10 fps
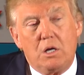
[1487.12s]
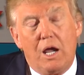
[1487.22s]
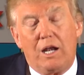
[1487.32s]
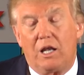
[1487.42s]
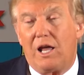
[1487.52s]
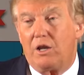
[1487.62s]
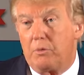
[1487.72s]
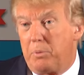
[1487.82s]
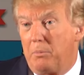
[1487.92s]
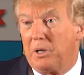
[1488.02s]
And a lot of
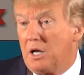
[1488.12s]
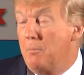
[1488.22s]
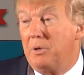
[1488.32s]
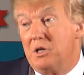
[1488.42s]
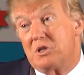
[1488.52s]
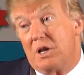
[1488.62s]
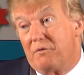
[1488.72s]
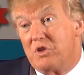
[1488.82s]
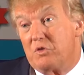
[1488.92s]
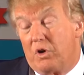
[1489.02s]
the public company
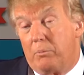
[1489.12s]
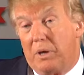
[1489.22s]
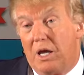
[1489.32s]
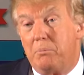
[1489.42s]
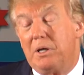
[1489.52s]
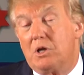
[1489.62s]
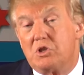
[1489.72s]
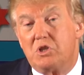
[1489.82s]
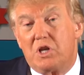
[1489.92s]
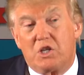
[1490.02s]
stuff is very bad because
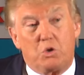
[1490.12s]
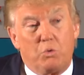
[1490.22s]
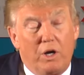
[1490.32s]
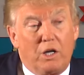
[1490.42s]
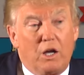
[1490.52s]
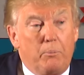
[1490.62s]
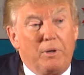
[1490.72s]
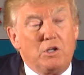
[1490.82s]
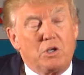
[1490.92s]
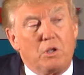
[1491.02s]
these guys are running
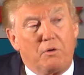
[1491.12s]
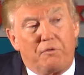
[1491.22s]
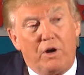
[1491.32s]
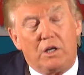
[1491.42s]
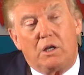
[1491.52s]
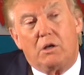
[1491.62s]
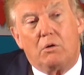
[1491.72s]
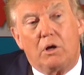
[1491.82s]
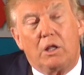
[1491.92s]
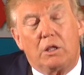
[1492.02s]
companies and they're afraid to
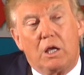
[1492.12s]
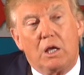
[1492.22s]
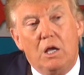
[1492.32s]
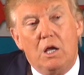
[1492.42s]
do anything.